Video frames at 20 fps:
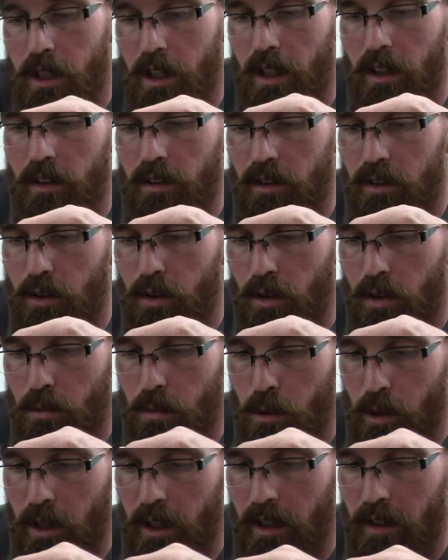can to the
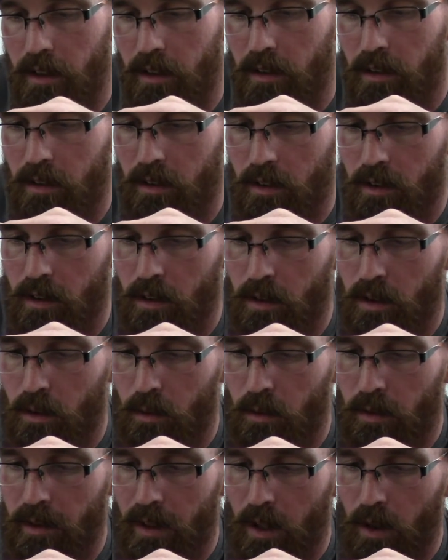braid
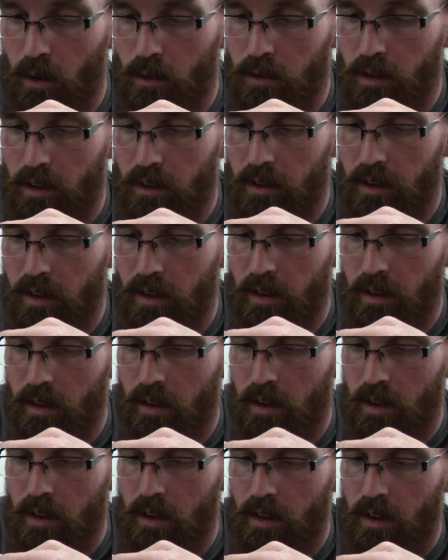without
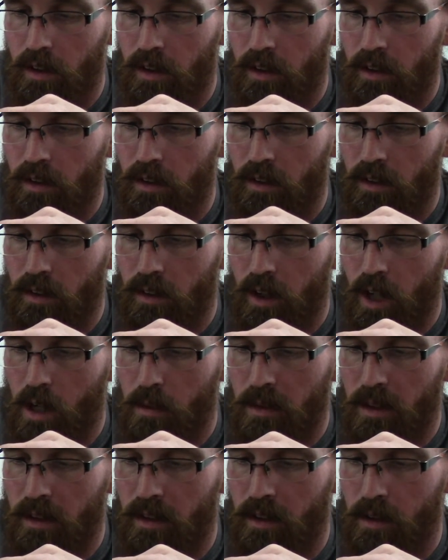
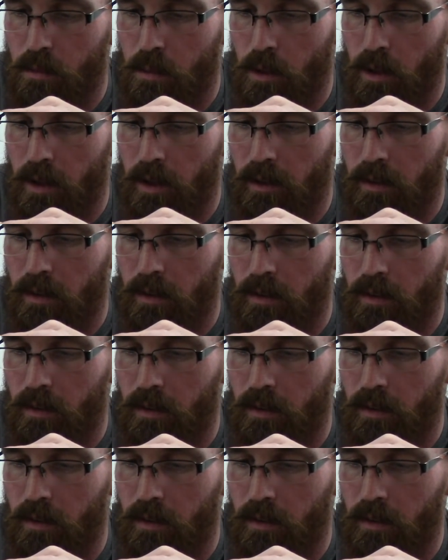harming the braid,